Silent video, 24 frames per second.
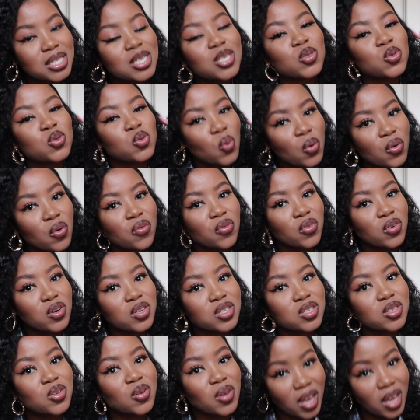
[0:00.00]
saw it
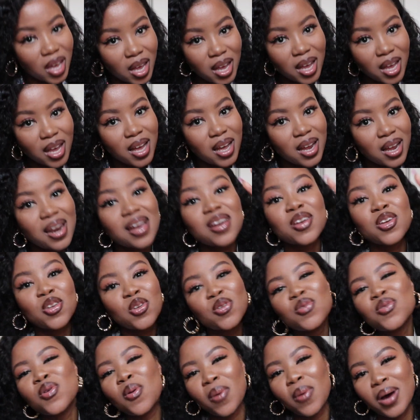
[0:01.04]
first, okay? Like,
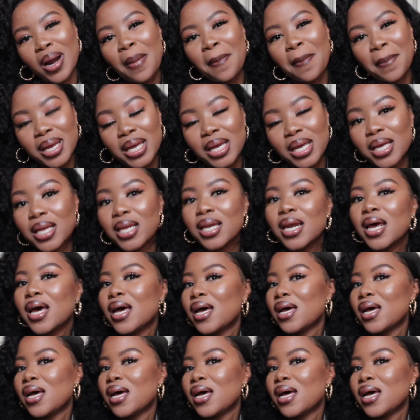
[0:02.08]
you know what I mean.